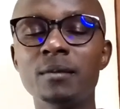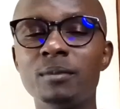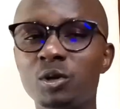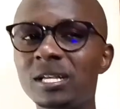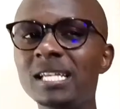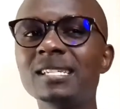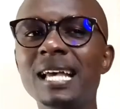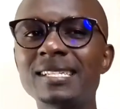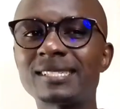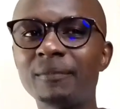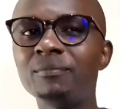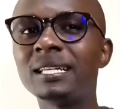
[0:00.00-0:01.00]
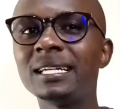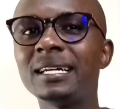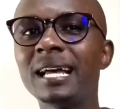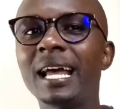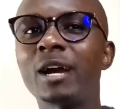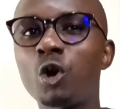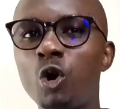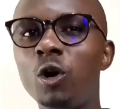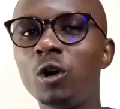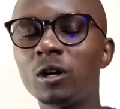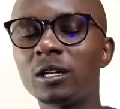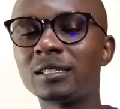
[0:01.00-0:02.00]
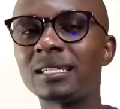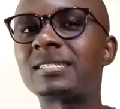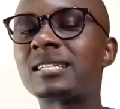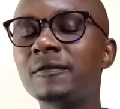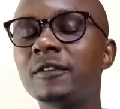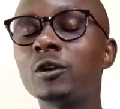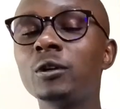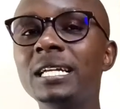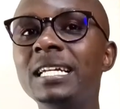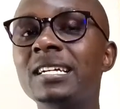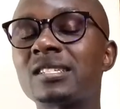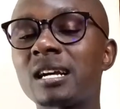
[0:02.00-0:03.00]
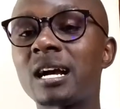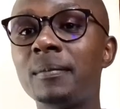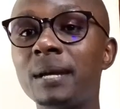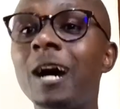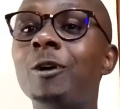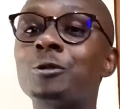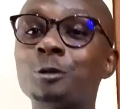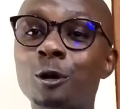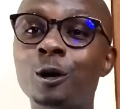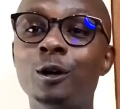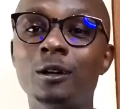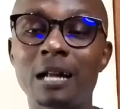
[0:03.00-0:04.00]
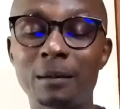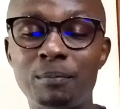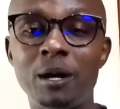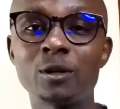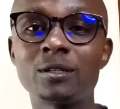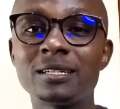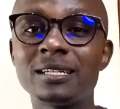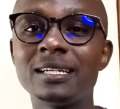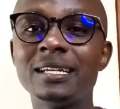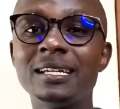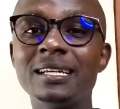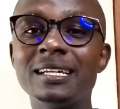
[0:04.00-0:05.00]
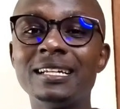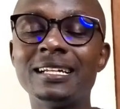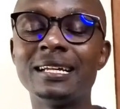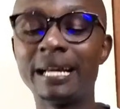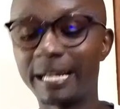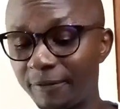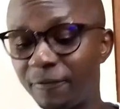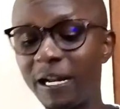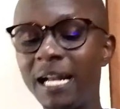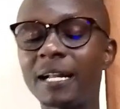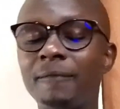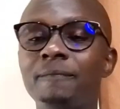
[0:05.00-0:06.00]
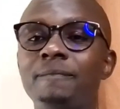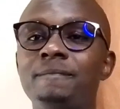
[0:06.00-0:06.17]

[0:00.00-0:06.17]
Because there is something, a call that several leaders are coming out to call about a referendum.